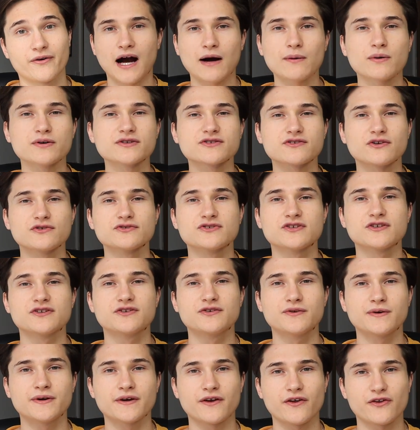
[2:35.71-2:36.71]
I was also
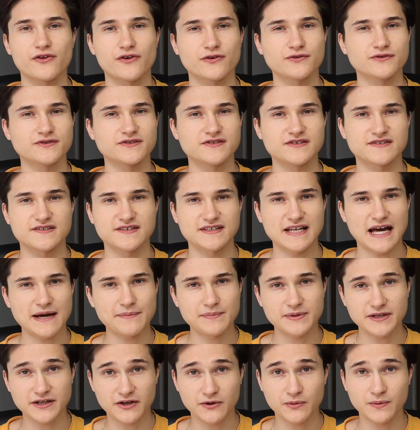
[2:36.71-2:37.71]
doing those
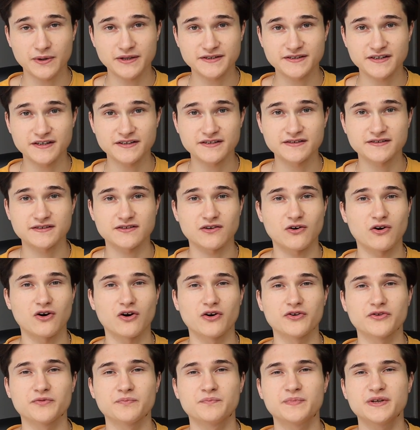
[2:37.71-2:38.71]
snappy quizzes
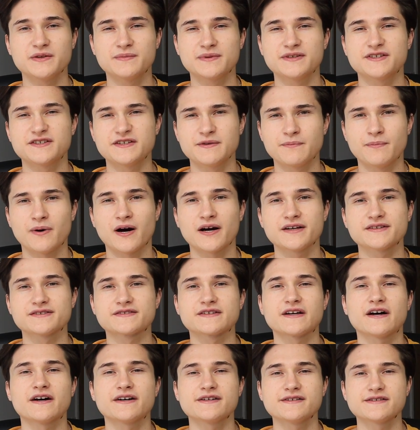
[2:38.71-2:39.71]
on BBC Bite
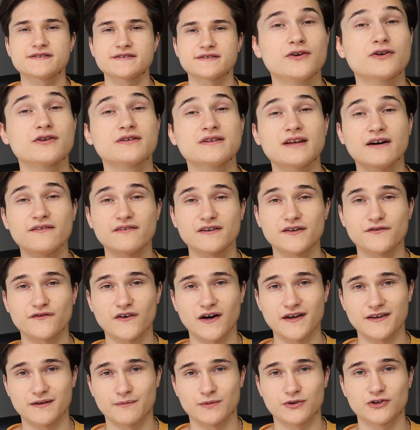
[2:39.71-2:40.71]
Size. You can definitely
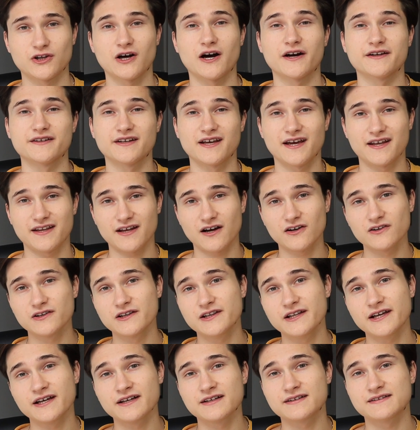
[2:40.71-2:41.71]
find them online and I'll
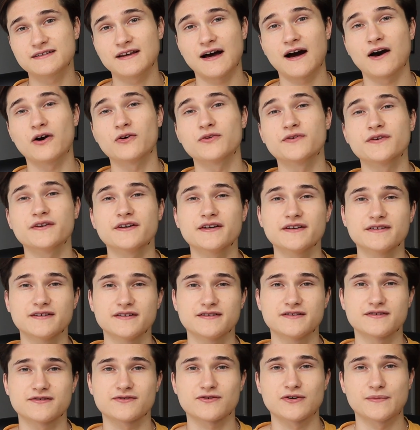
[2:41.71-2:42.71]
link down in
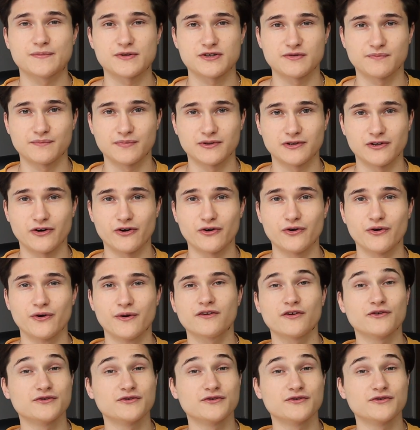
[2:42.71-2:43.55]
the description below.